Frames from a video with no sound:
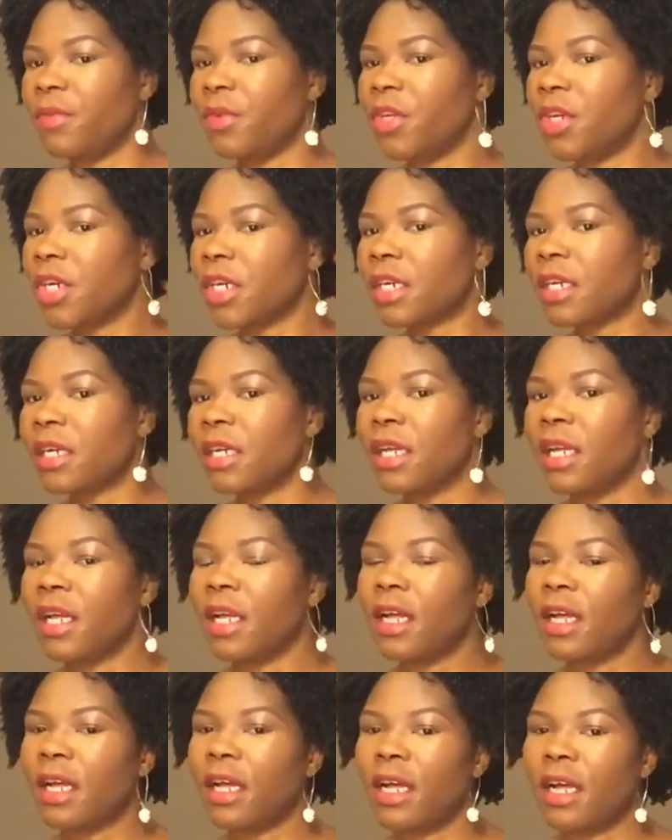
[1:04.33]
look
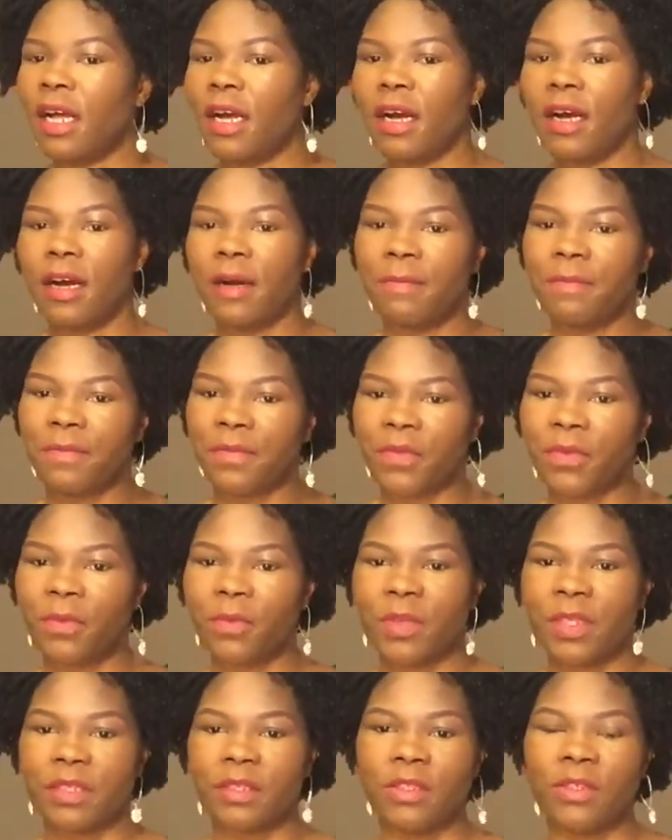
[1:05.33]

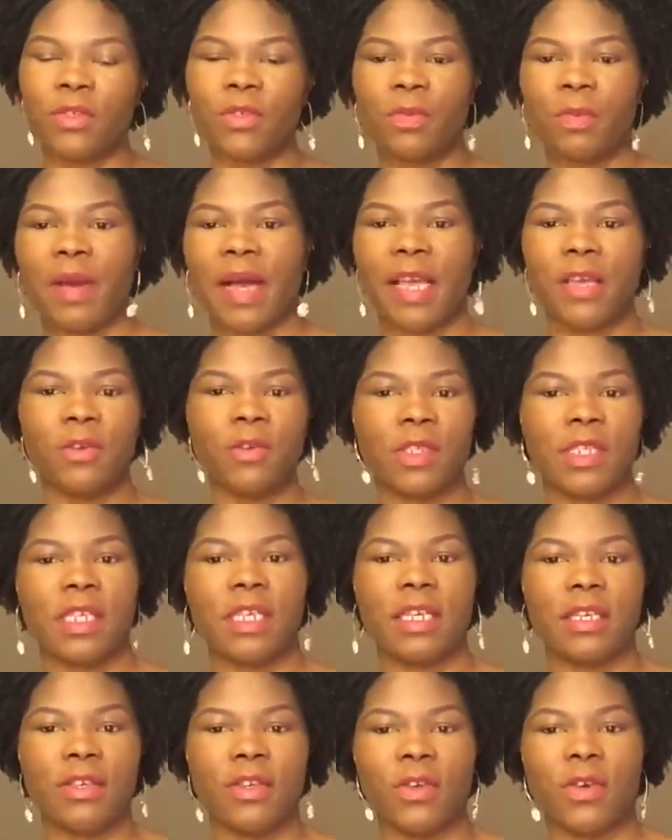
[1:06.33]
by
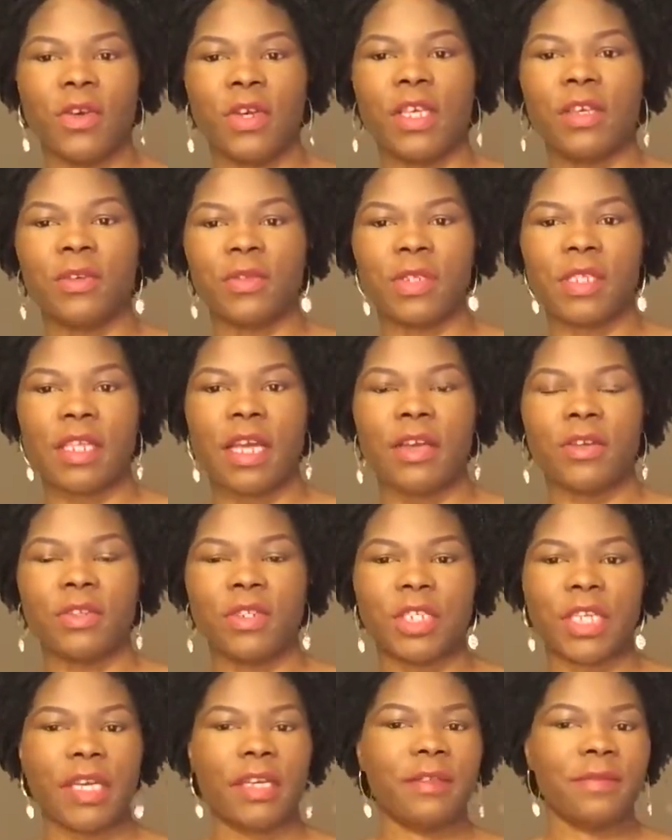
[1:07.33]
using Eco Style
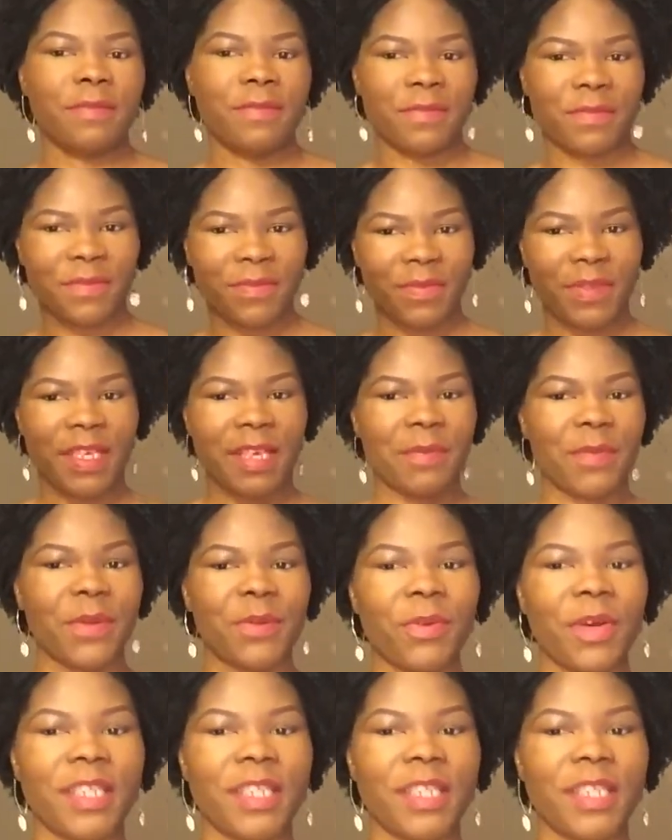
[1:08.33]
gel, keep on